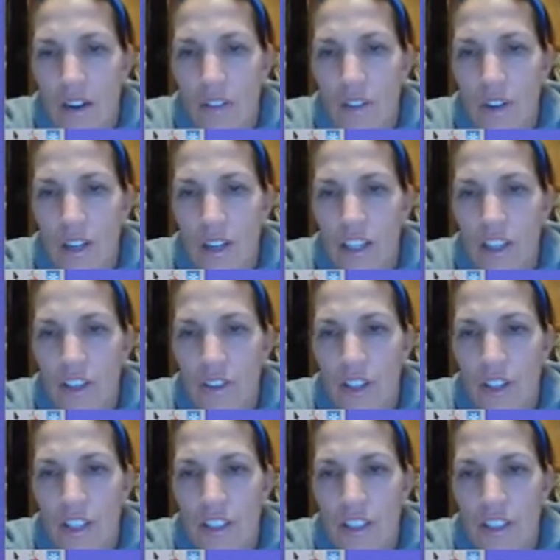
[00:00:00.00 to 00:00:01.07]
I'm going to
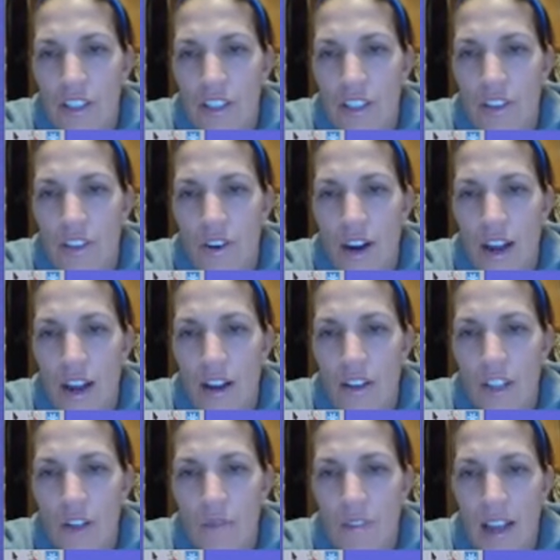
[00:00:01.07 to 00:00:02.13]
increase, turn
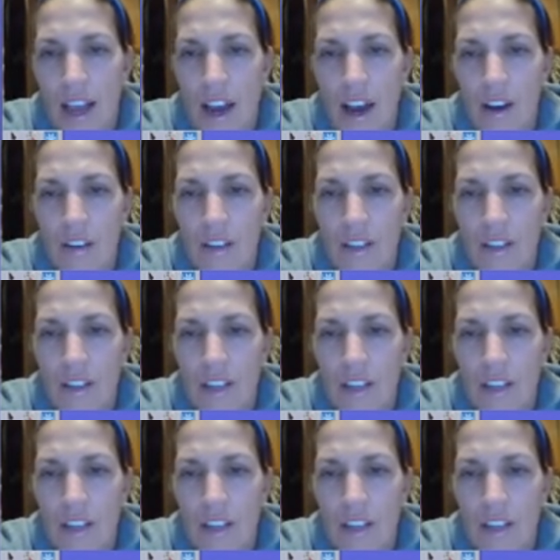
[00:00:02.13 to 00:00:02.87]
around, come down,